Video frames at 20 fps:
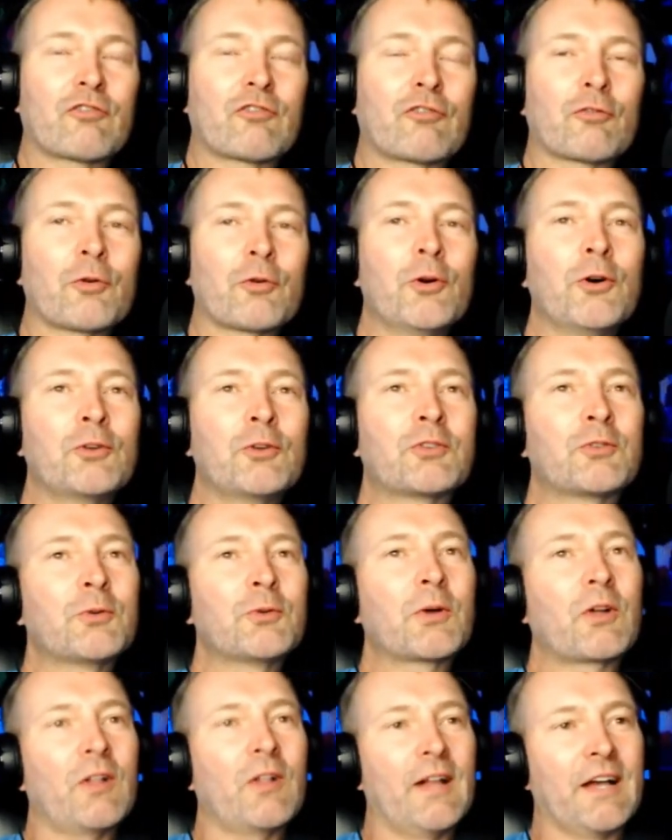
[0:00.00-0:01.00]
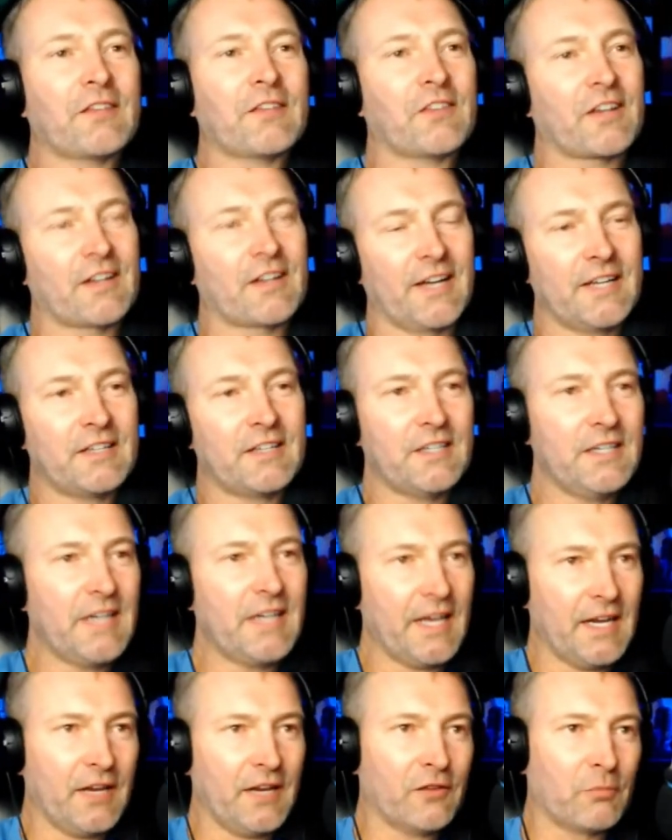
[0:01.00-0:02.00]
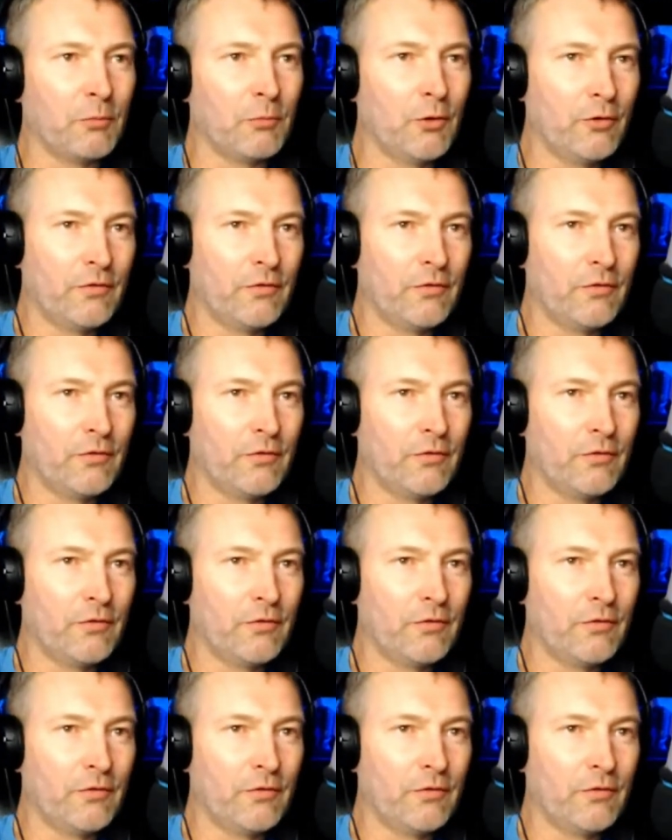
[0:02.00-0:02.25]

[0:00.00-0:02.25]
True to classic 1980s